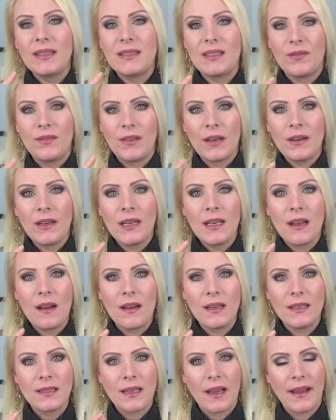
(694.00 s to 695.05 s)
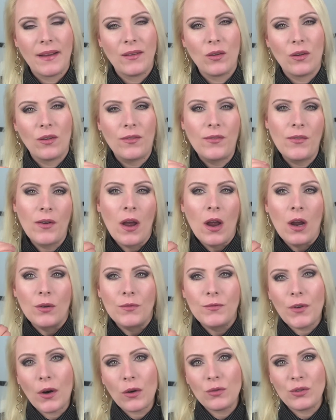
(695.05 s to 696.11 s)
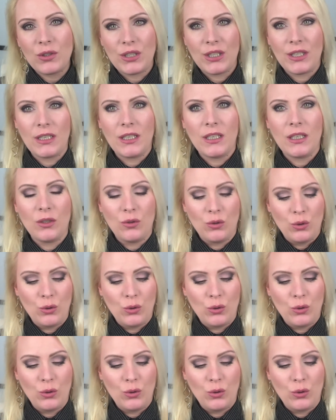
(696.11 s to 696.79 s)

it's a very nice kind of rosy,